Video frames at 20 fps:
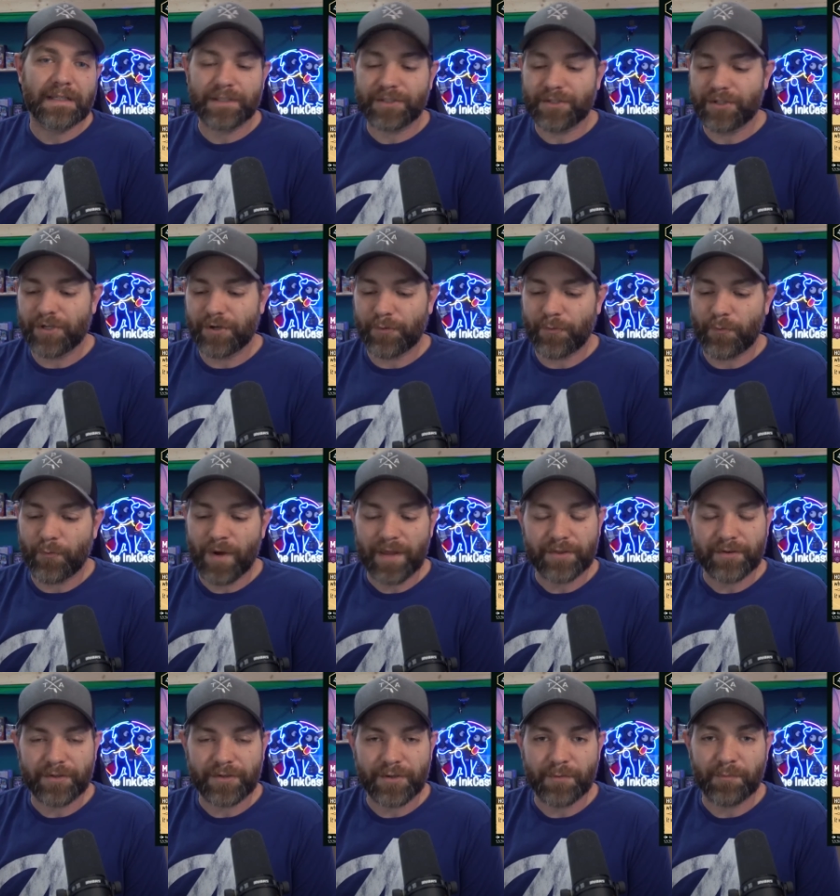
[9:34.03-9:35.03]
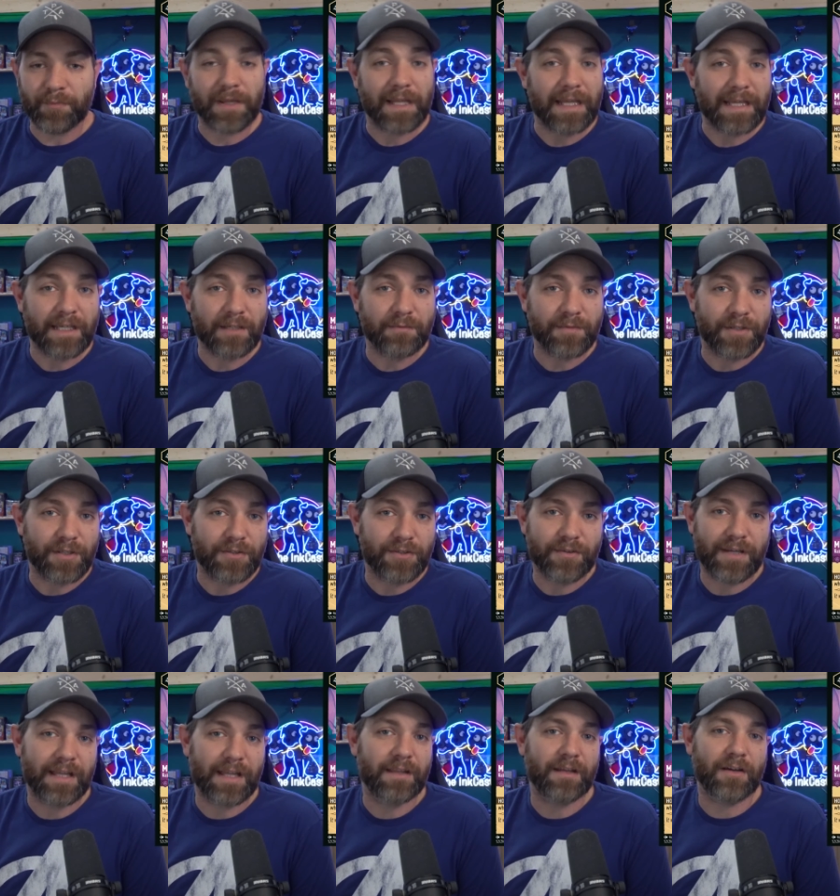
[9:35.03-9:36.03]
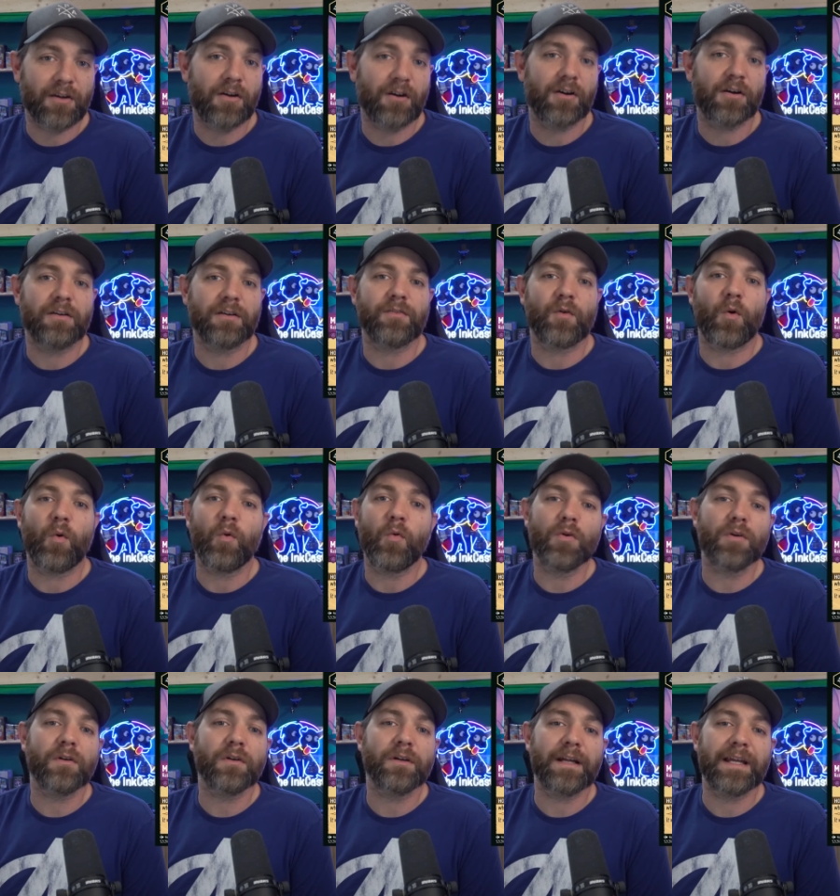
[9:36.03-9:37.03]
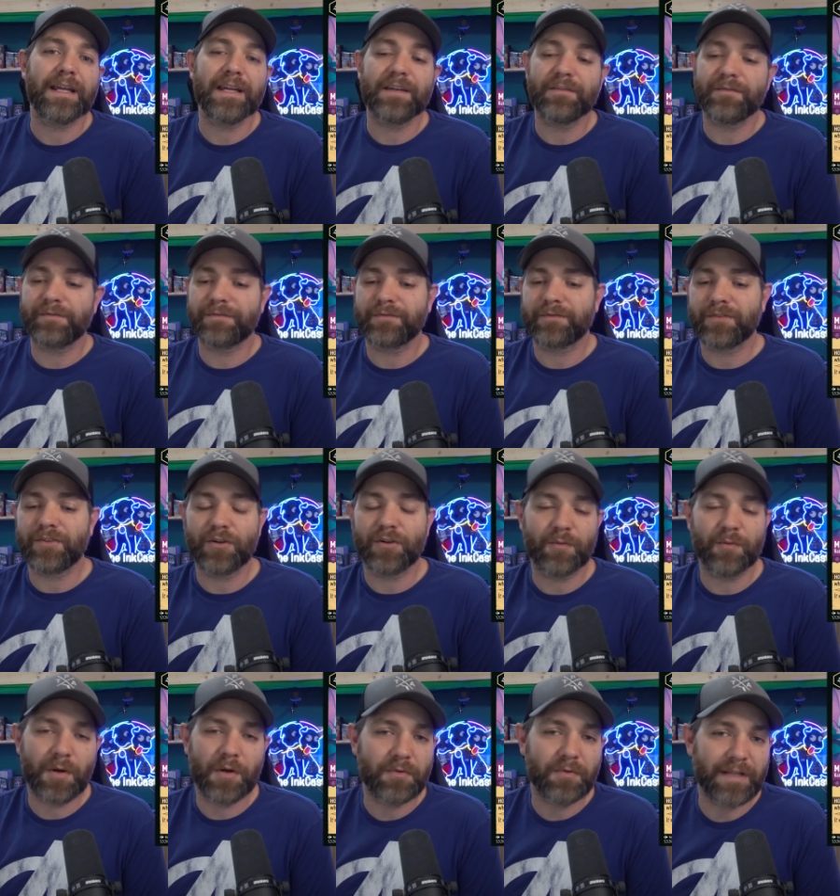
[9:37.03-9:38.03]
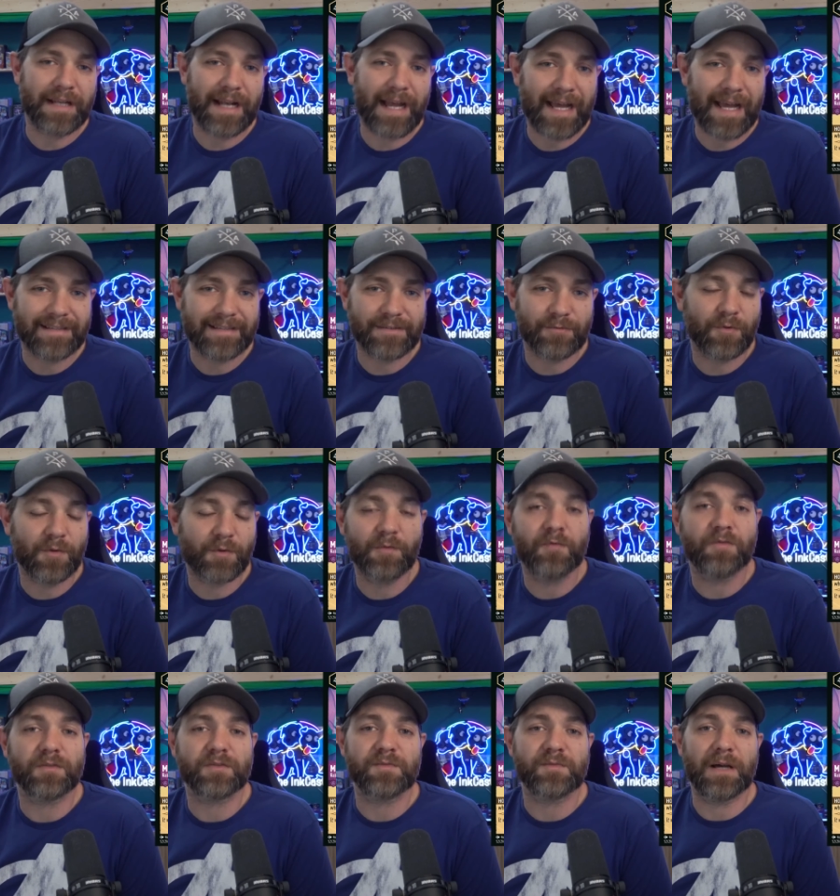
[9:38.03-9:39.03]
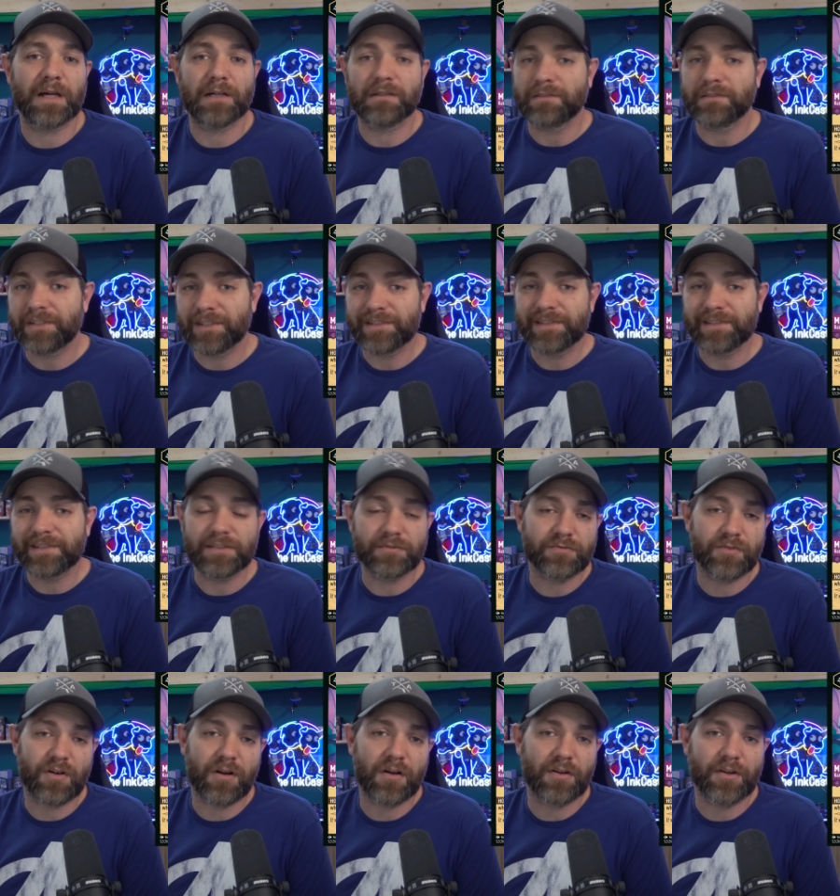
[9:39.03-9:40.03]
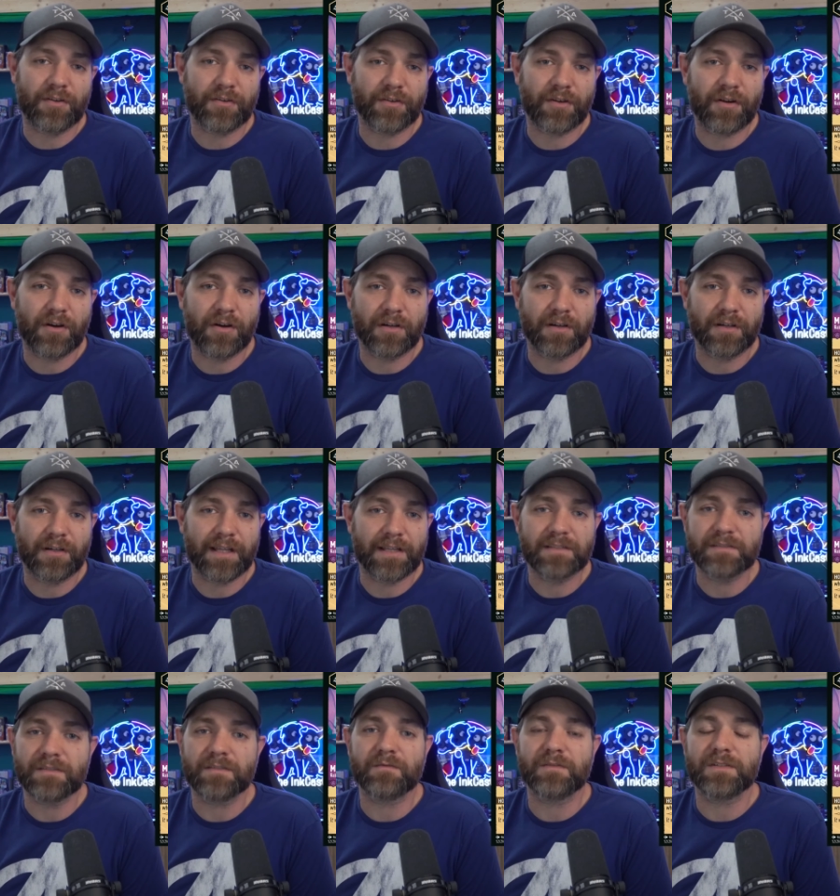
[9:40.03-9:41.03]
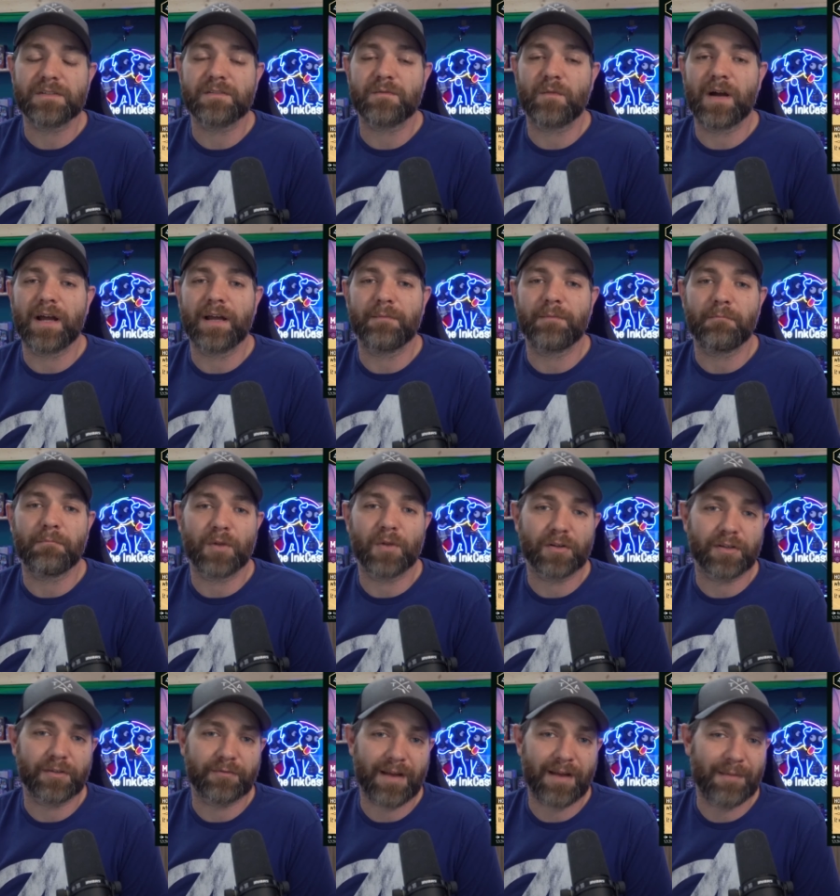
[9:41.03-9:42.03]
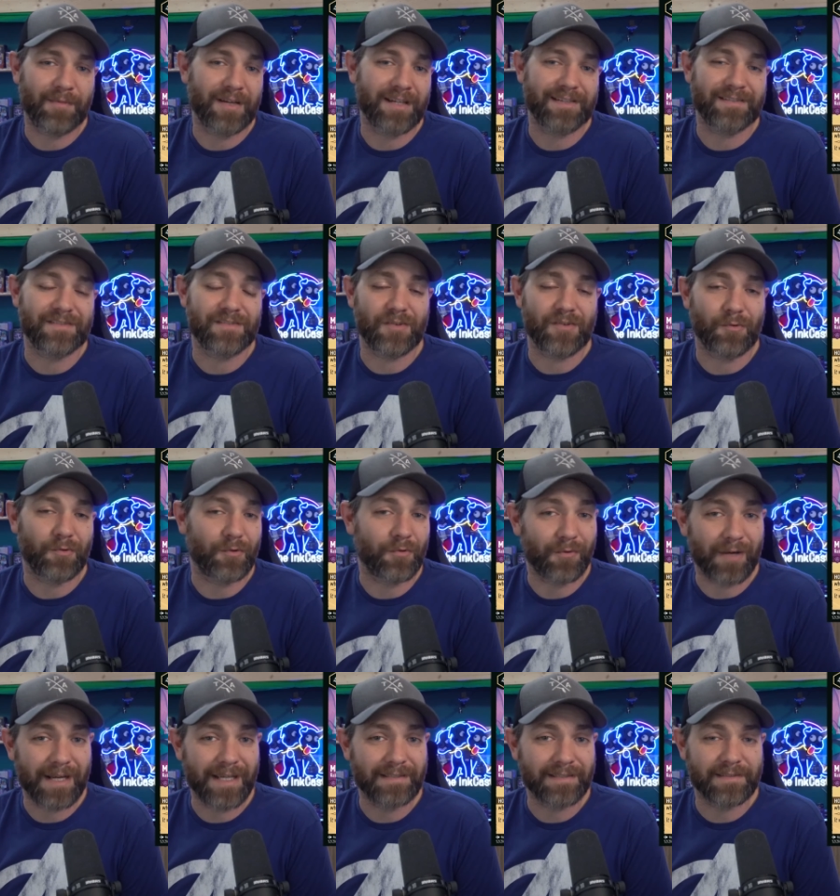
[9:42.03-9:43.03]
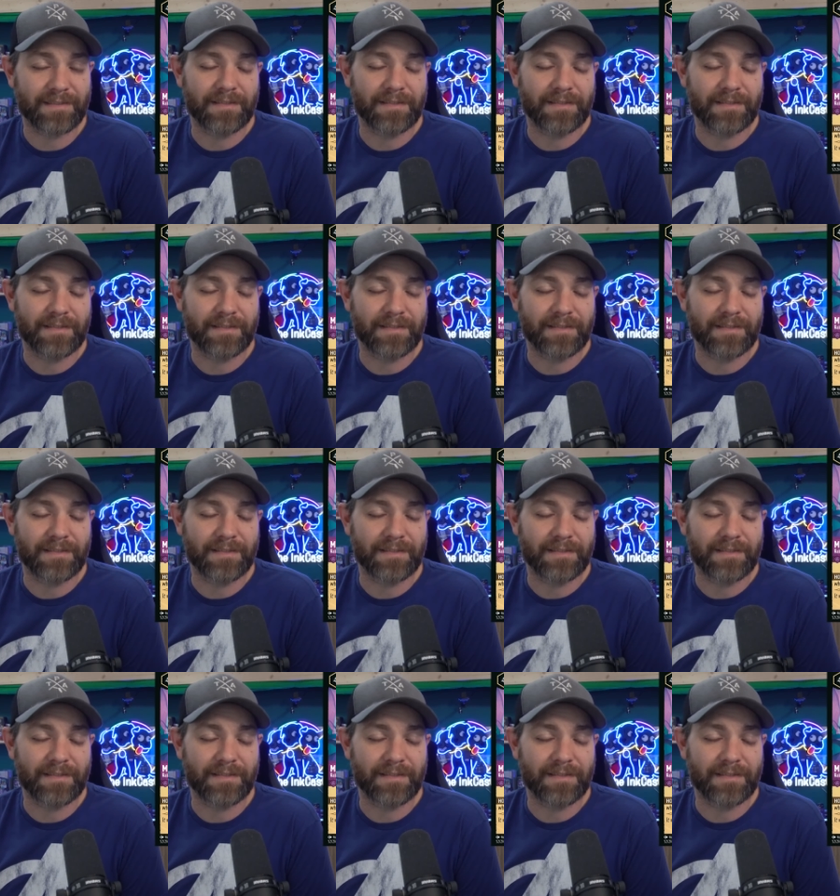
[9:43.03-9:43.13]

You know, whether you play him, you get the card, or if your opponent has a removal spell, you still draw another card. And this is the reason why Merlin Rabbit is so great,